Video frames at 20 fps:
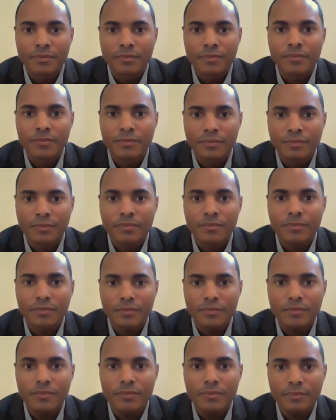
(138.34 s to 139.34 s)

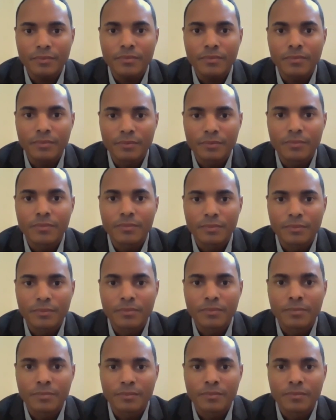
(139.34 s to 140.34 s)

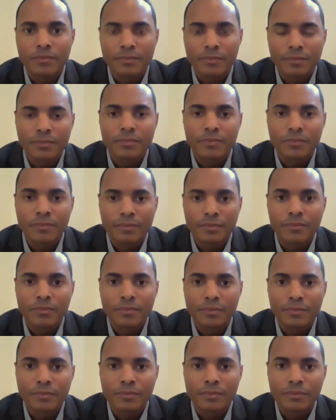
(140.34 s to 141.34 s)

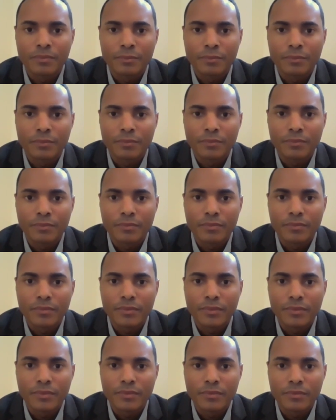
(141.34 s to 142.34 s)

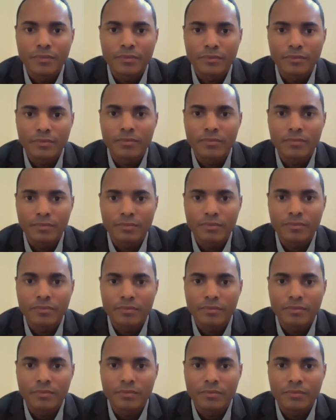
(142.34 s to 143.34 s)

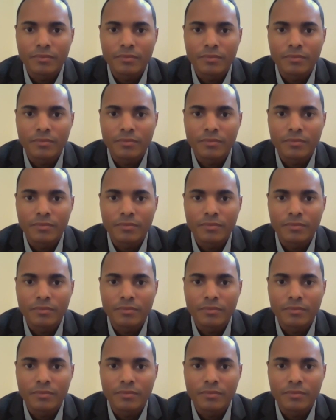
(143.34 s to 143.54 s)
The person shown says nothing.